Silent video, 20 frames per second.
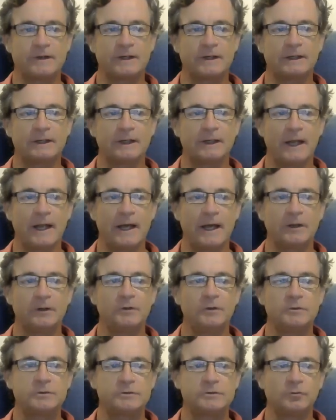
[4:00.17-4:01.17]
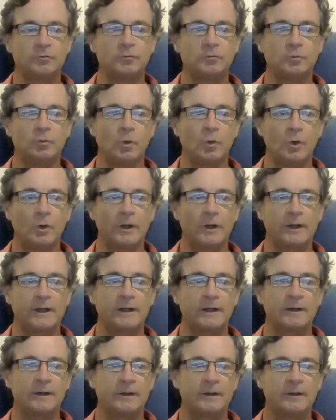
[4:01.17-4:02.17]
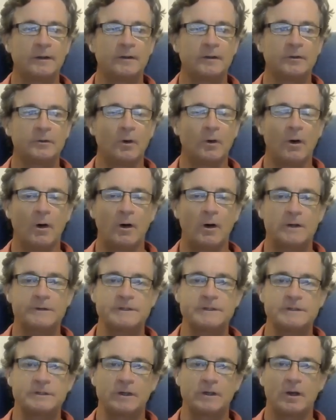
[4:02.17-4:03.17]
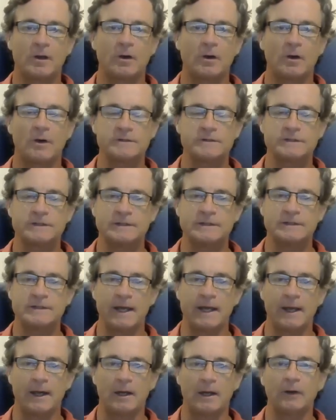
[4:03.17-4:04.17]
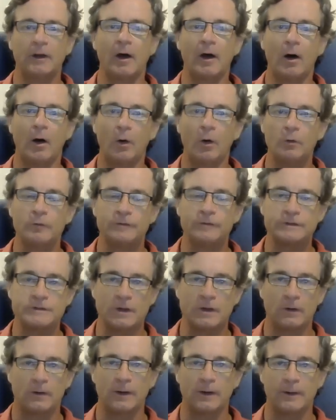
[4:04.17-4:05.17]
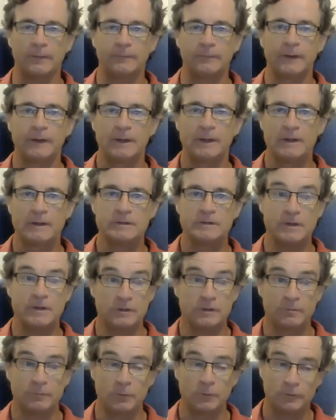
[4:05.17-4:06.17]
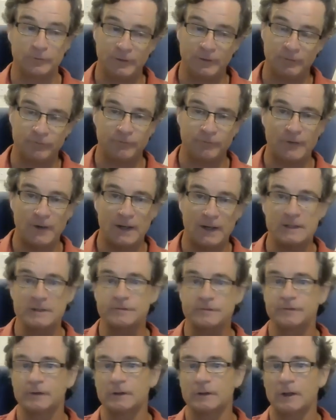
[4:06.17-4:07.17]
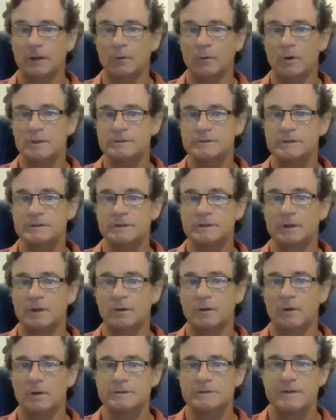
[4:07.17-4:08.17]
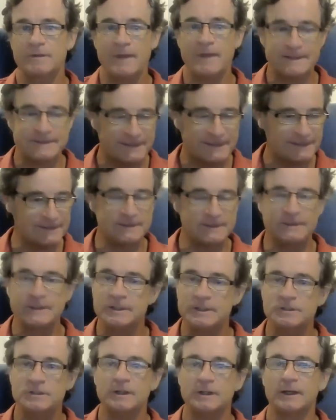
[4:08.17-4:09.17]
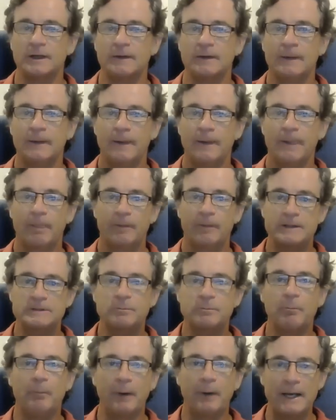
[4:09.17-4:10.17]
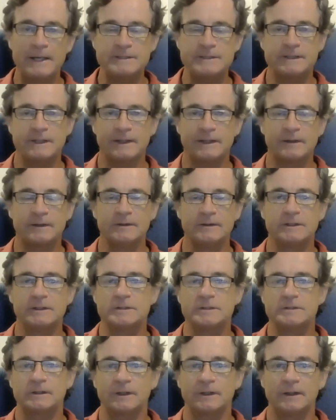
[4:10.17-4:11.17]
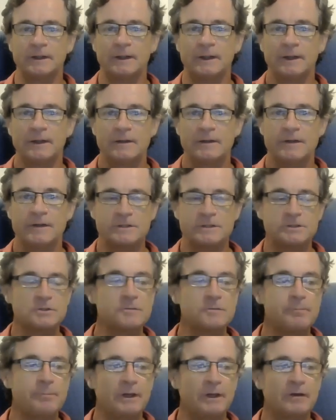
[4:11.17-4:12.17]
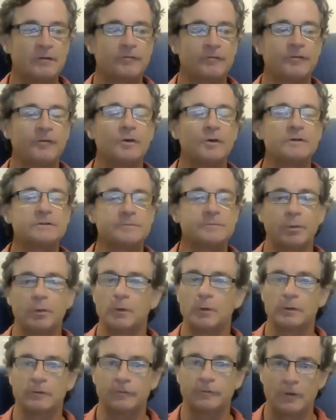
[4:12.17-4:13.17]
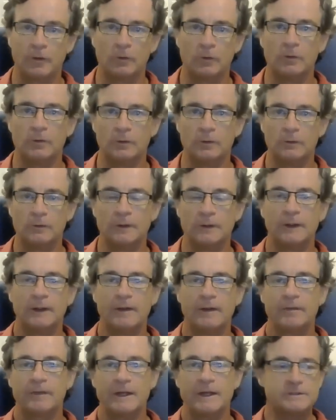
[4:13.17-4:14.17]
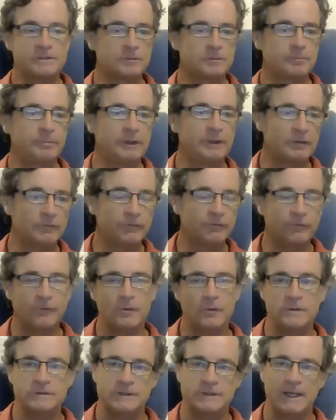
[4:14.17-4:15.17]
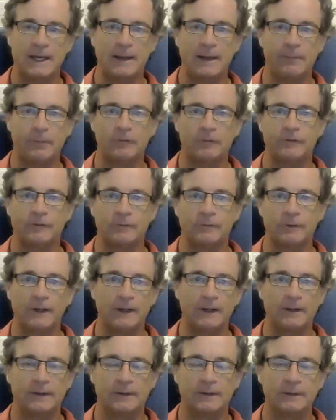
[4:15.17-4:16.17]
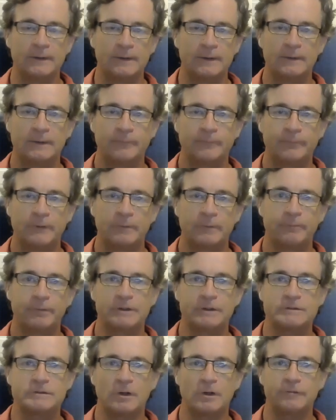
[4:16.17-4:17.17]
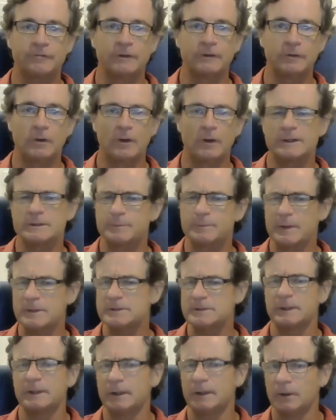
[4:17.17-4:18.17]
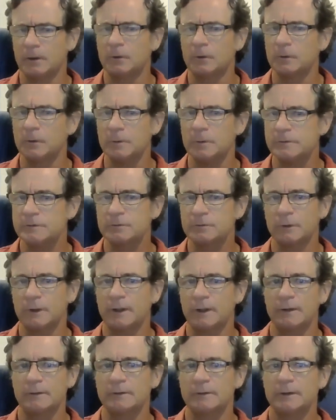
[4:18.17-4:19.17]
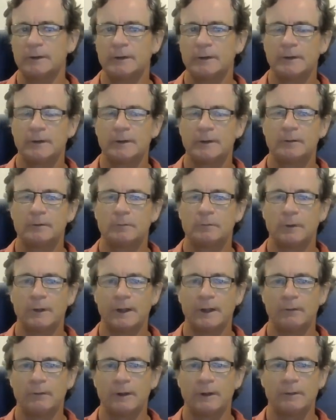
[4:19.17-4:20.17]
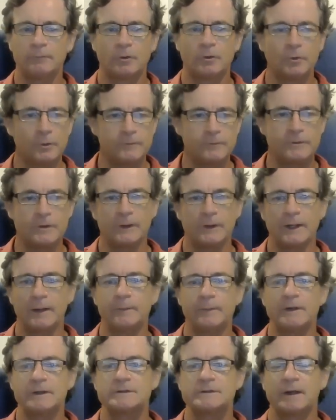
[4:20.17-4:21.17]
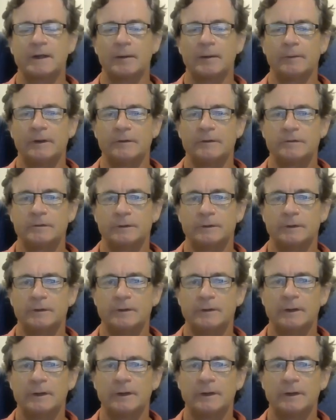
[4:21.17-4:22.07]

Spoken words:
that allow you to work your oxygen costs down over time. So you're moving fast for low oxygen costs. That's conditioning. That's basic conditioning. That should be the first port of call. That should be the first cab off the rank. But it's often not, especially in groups where group dynamics come into it.